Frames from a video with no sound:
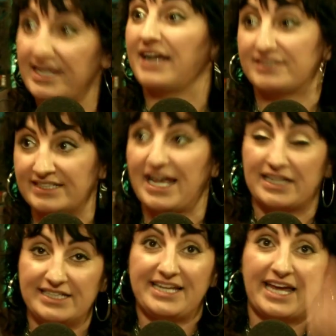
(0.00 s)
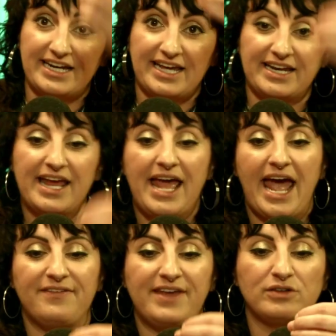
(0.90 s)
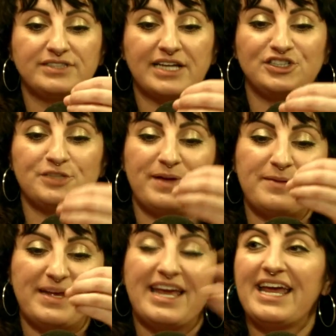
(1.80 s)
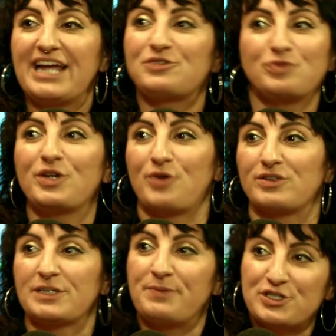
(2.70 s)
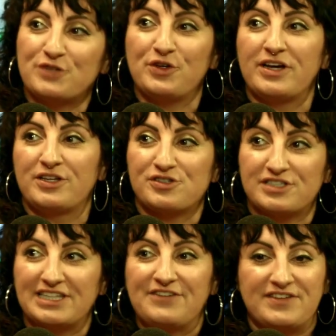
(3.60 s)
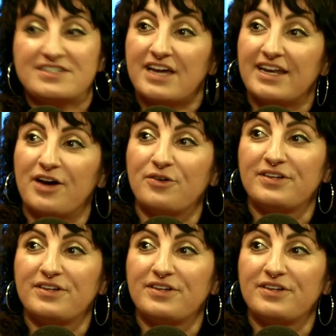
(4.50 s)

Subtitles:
yes, exactly, to get it in, and the outside is just a bit. It's really gross. Like picture if you had your sleeve inside out,